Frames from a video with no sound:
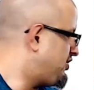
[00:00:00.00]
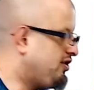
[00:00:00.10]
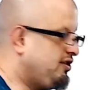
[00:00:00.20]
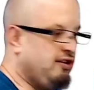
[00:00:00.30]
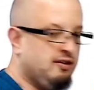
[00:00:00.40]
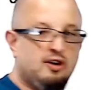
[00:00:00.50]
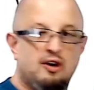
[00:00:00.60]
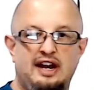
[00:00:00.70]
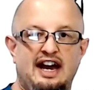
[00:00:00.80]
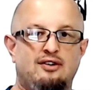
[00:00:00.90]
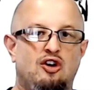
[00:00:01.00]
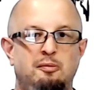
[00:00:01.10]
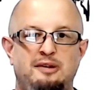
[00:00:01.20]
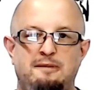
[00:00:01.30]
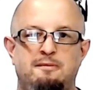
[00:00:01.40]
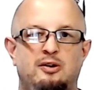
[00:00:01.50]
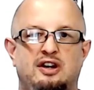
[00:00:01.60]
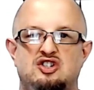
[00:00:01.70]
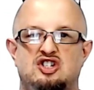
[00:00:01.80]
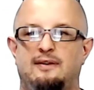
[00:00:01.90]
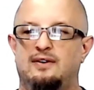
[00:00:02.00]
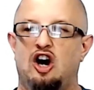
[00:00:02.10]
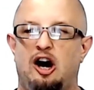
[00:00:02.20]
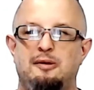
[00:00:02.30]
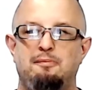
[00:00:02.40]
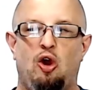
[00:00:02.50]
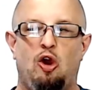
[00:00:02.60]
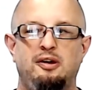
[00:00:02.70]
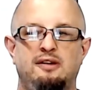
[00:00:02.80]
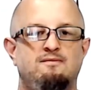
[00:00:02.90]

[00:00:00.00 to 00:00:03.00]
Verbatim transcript: You can go down to Home Depot, get yourself a common bulb.